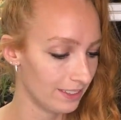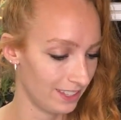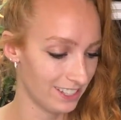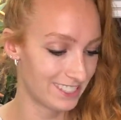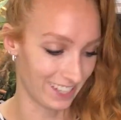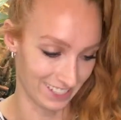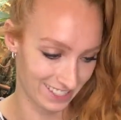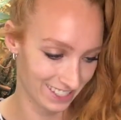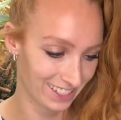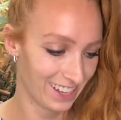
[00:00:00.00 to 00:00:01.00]
Then it
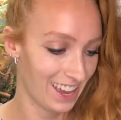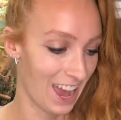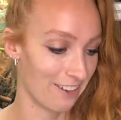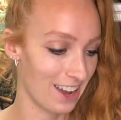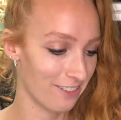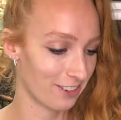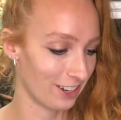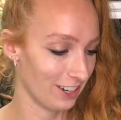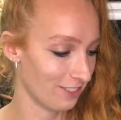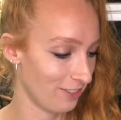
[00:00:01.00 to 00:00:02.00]
says,
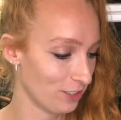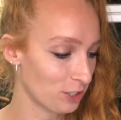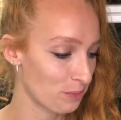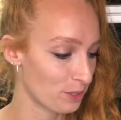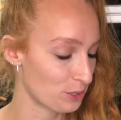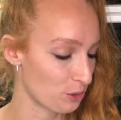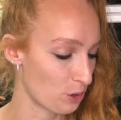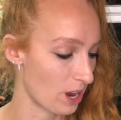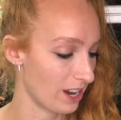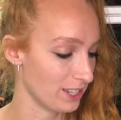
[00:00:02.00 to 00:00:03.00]
however, veiled chameleons
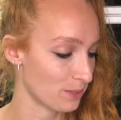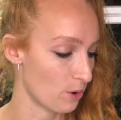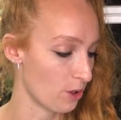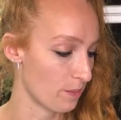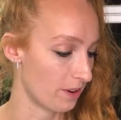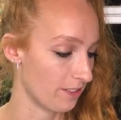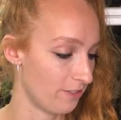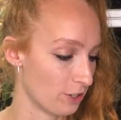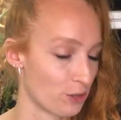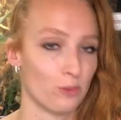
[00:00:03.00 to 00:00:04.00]
require a small amount of
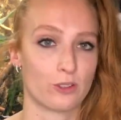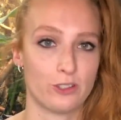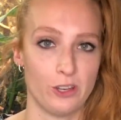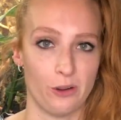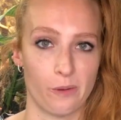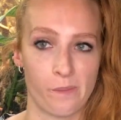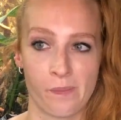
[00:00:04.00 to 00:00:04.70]
vegetables too.